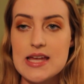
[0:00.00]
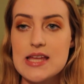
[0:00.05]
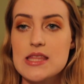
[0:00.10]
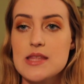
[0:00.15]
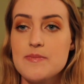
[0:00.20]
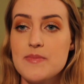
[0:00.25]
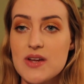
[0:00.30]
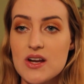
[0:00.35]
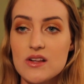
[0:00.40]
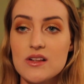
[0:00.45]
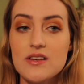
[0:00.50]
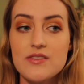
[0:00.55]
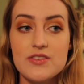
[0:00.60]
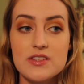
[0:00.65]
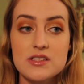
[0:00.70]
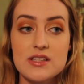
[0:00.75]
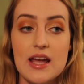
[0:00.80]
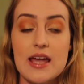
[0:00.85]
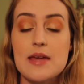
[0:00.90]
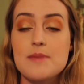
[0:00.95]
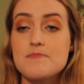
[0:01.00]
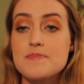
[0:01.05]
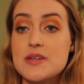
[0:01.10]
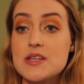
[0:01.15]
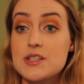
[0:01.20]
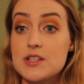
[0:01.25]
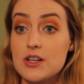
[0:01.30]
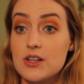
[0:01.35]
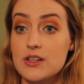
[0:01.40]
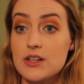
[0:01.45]
in the middle of the night,
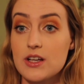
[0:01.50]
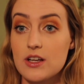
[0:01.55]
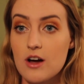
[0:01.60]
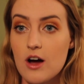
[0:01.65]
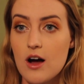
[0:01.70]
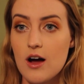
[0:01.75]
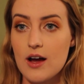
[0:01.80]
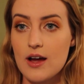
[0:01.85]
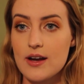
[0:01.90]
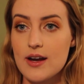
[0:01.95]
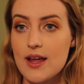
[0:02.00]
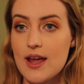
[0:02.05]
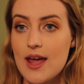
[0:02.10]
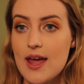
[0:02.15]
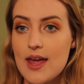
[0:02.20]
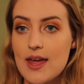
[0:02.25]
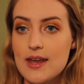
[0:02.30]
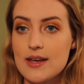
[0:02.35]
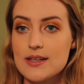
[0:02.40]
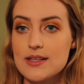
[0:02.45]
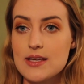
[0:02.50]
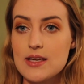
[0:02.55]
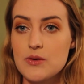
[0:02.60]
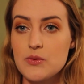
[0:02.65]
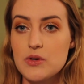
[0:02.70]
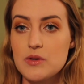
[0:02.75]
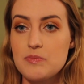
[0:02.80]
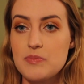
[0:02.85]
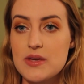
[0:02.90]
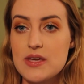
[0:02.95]
be turning on. And it
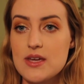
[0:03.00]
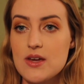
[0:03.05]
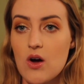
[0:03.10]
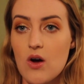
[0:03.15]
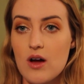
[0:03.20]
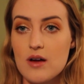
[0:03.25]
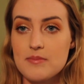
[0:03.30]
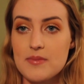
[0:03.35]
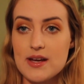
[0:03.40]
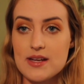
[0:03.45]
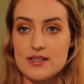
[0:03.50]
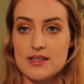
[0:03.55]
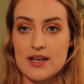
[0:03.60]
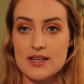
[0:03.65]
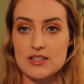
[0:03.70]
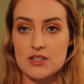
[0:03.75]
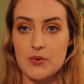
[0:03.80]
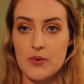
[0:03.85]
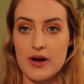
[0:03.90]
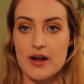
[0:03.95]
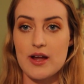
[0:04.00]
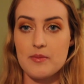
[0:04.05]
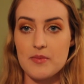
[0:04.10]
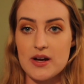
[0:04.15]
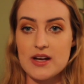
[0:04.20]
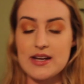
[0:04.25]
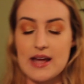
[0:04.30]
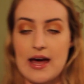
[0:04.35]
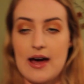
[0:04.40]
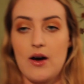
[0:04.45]
would be on my desk where I am
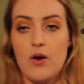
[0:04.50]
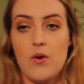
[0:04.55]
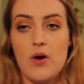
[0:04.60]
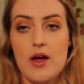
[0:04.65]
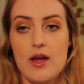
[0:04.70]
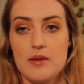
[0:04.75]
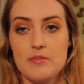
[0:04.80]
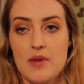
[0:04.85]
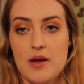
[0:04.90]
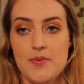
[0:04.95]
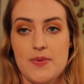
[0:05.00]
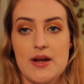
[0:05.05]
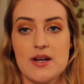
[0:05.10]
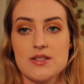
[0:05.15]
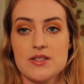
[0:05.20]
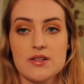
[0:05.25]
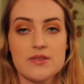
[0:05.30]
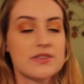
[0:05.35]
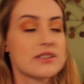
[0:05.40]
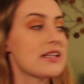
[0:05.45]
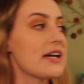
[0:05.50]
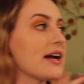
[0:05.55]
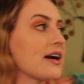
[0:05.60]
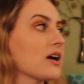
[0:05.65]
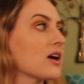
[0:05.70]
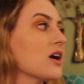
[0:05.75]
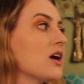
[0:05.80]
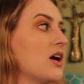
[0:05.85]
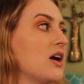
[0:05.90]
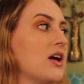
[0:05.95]
right now, and my bed is over
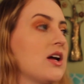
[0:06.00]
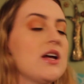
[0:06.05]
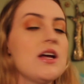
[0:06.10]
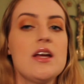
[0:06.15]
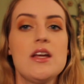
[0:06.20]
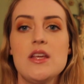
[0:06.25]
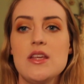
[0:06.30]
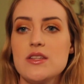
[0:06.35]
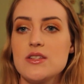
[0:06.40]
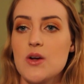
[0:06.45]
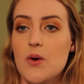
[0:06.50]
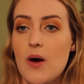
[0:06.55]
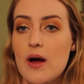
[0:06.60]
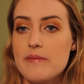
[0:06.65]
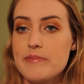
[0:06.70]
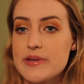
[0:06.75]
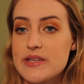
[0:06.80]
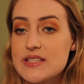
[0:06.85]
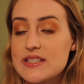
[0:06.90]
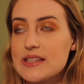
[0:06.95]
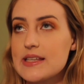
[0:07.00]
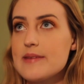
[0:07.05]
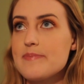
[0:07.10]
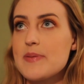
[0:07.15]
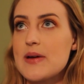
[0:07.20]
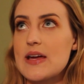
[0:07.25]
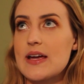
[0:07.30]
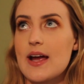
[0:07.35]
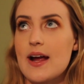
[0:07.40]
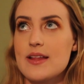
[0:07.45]
there. So I'd be
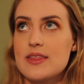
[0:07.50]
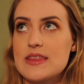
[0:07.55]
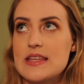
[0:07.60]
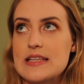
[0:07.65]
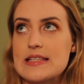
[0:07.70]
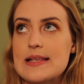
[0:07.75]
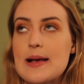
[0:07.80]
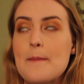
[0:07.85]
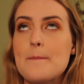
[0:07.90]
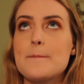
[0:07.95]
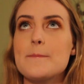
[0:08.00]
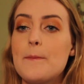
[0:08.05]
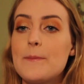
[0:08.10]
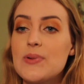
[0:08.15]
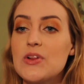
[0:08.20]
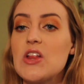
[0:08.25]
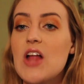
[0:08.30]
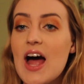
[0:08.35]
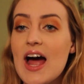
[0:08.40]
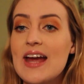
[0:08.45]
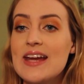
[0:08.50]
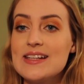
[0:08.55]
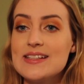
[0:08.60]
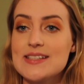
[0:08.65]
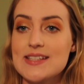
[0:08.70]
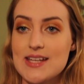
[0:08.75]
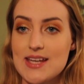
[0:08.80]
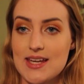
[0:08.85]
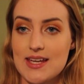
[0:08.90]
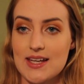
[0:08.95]
sleeping and this
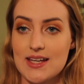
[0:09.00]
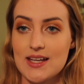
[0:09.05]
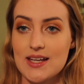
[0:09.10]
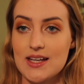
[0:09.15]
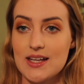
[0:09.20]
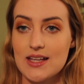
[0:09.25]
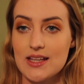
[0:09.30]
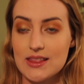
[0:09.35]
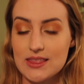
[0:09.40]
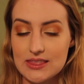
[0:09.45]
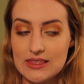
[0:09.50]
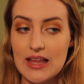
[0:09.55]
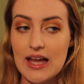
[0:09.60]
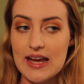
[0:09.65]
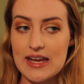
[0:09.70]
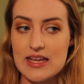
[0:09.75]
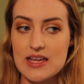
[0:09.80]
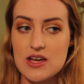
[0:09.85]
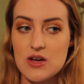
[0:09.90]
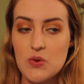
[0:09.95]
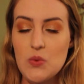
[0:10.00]
blinding light